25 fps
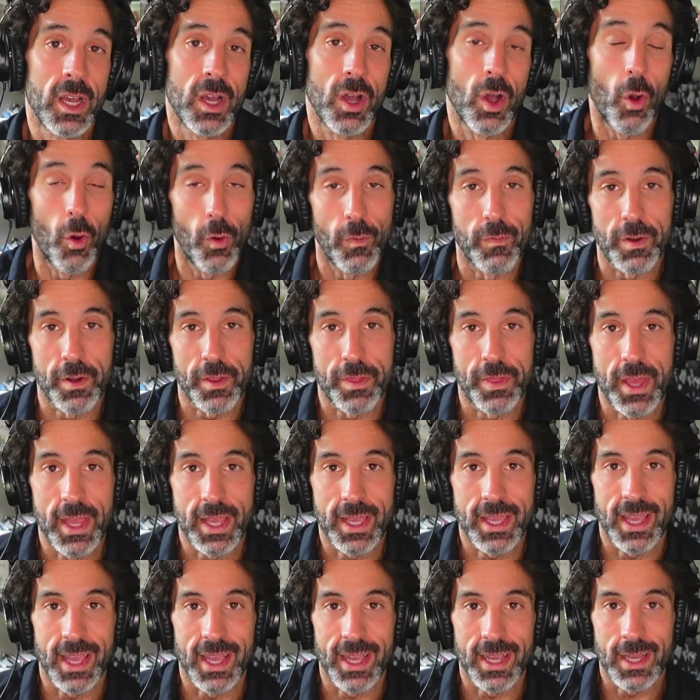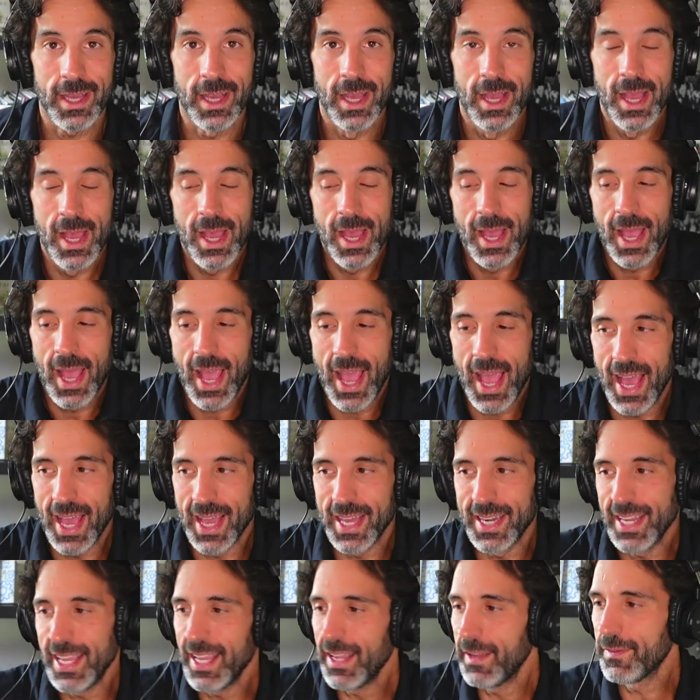overthinking.
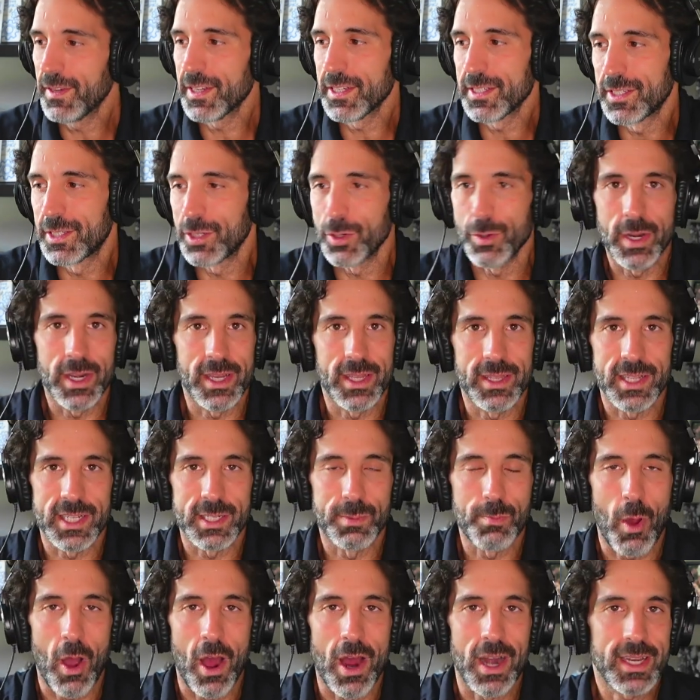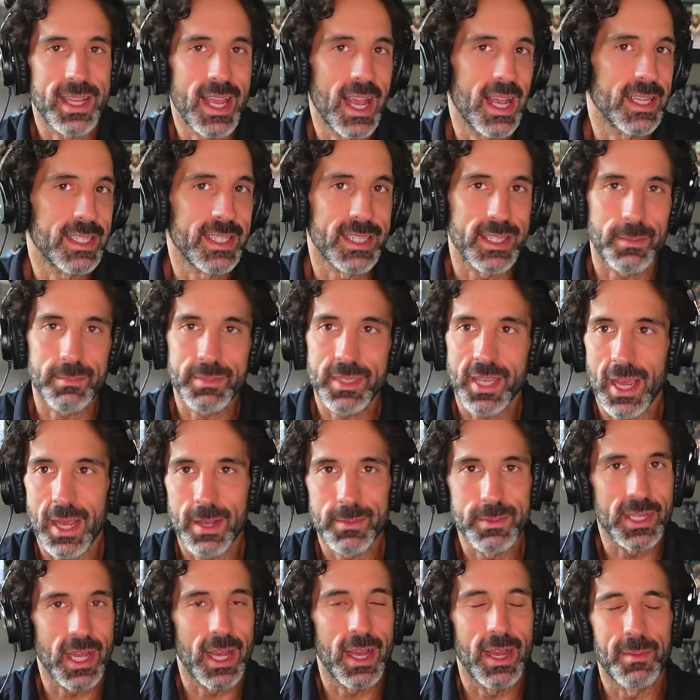And even doing this podcast,
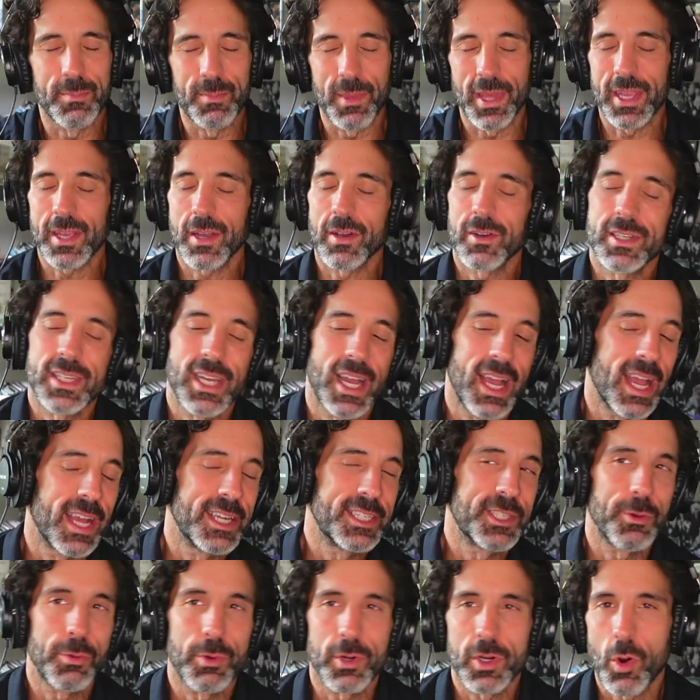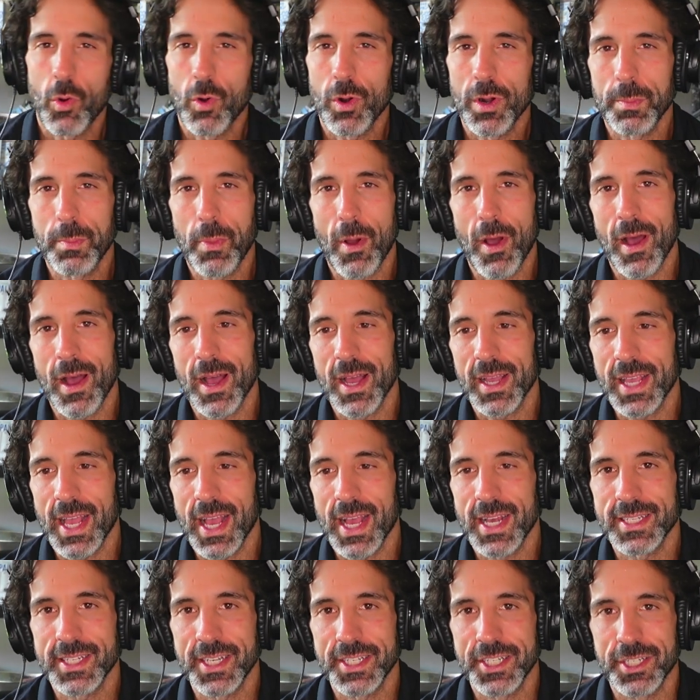sometimes I'm like, okay, I should record a
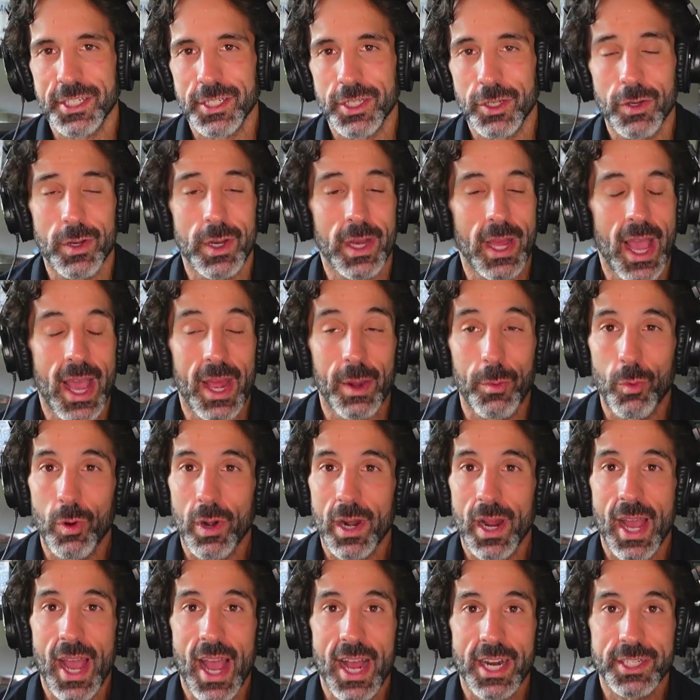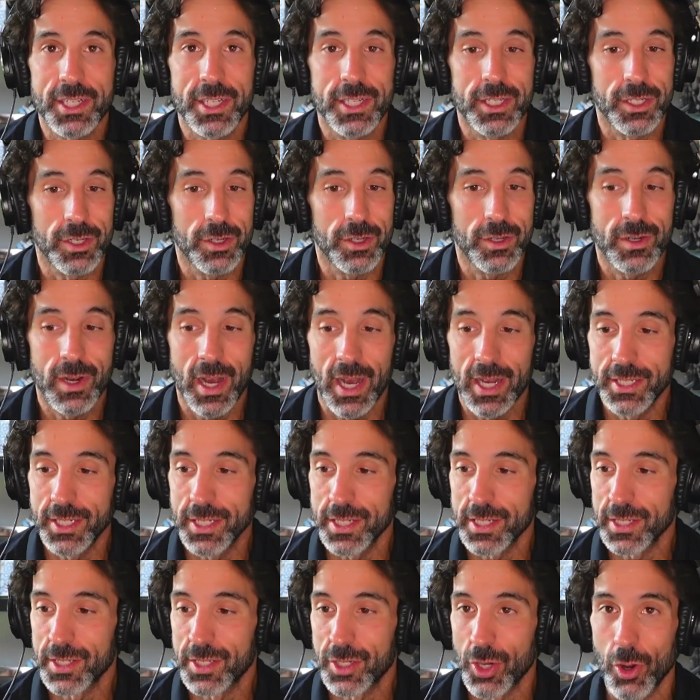podcast, I should do it. And what I actually do, I
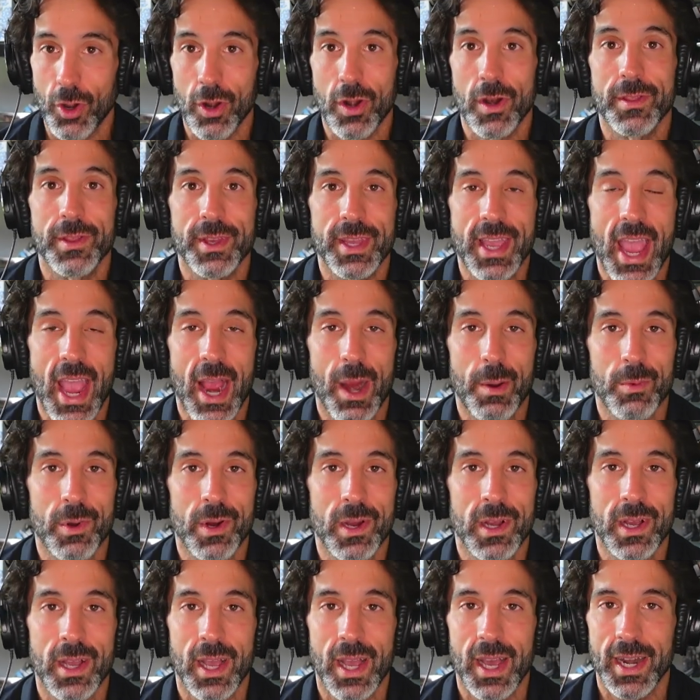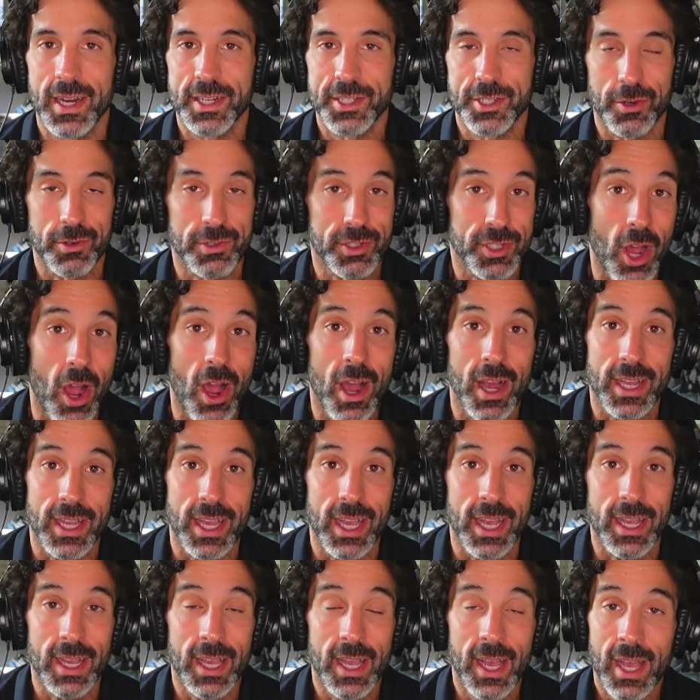just turn on the camera and I start
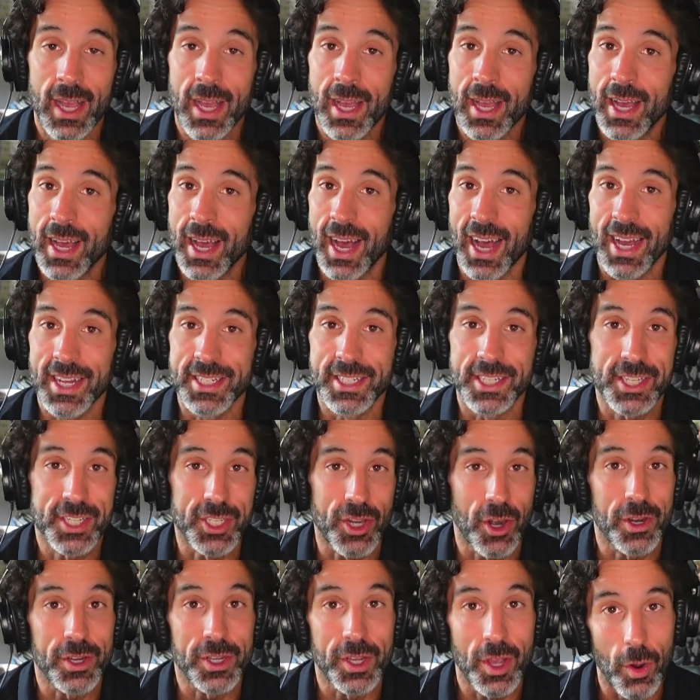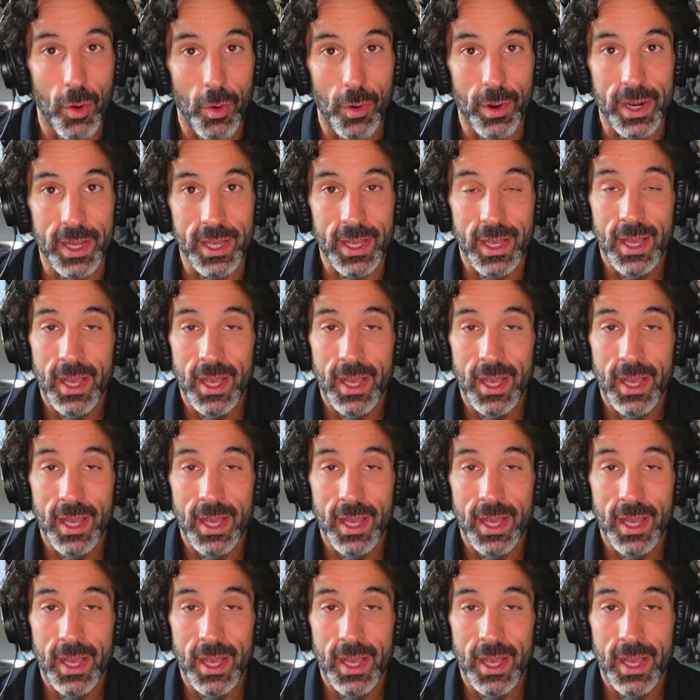talking. I just start going.